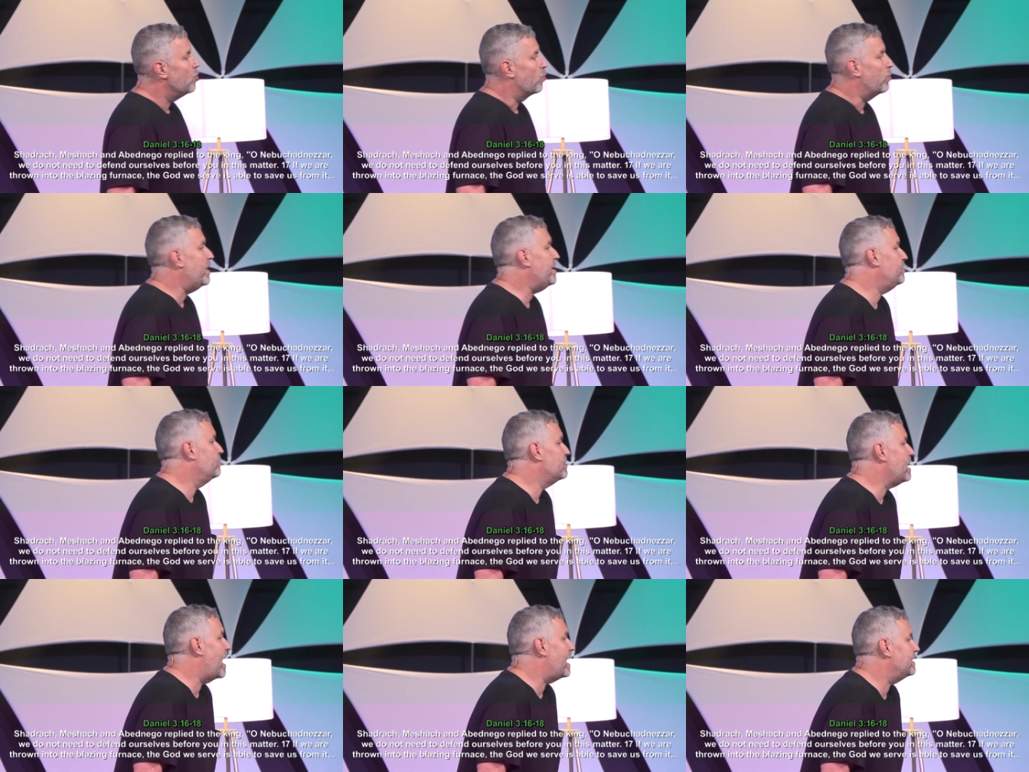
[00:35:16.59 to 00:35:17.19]

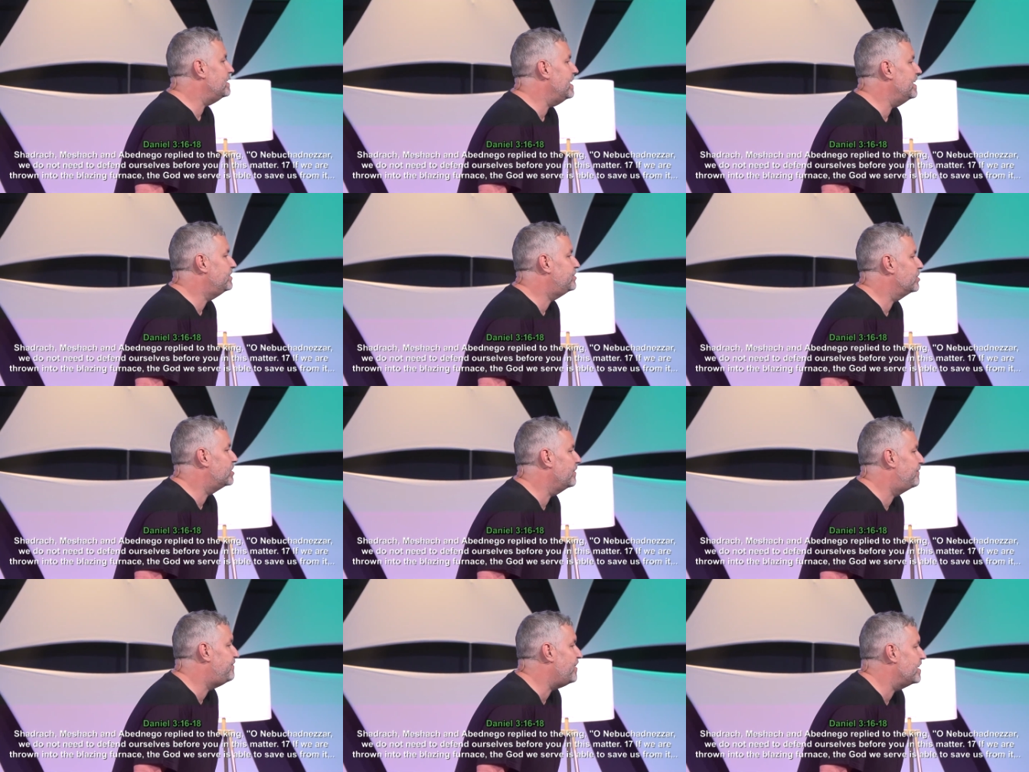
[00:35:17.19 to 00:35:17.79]
we do not need
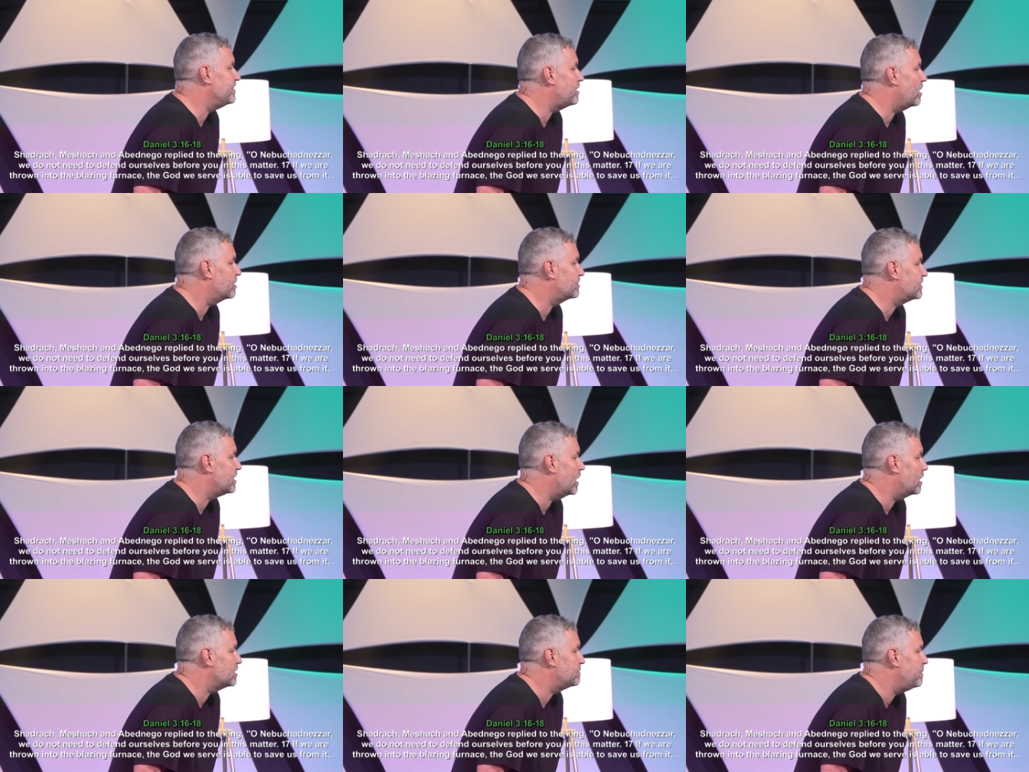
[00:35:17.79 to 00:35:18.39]
to defend
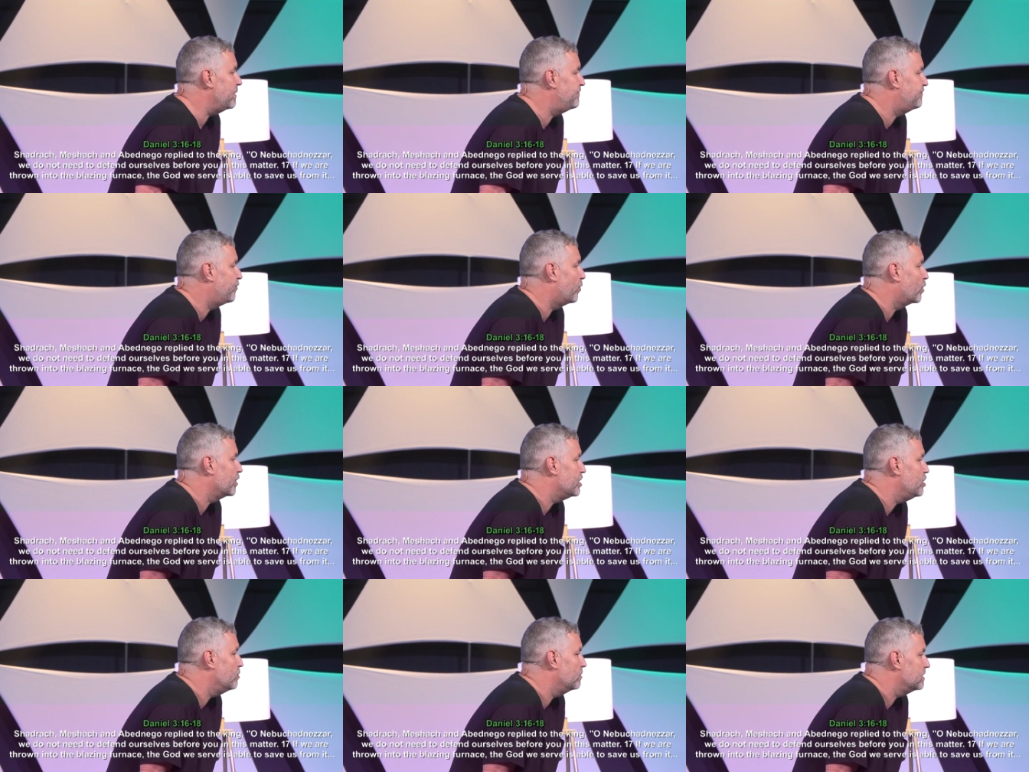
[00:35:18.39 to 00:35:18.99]
ourselves
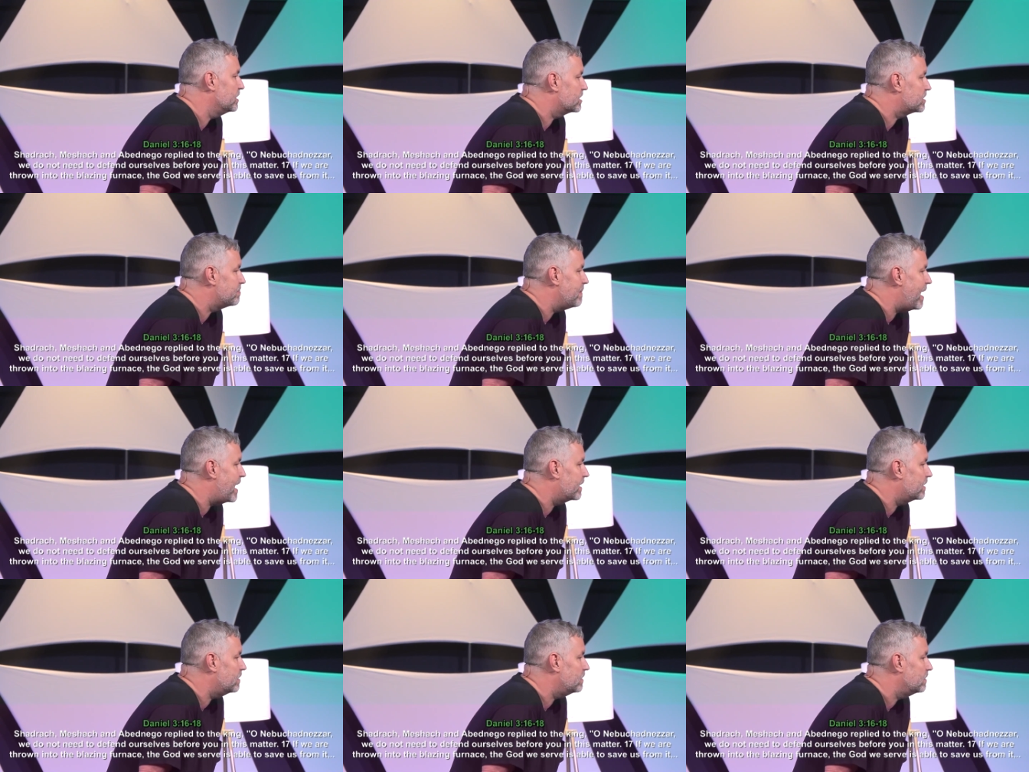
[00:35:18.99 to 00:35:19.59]
before you in this
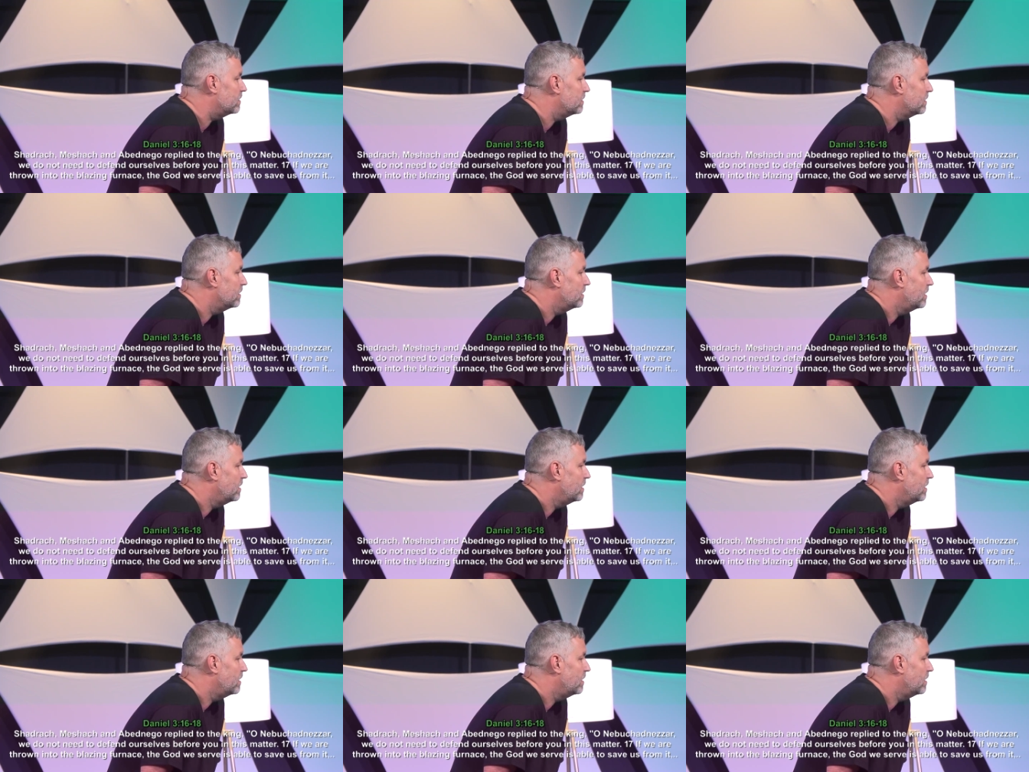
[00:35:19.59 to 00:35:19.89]
matter.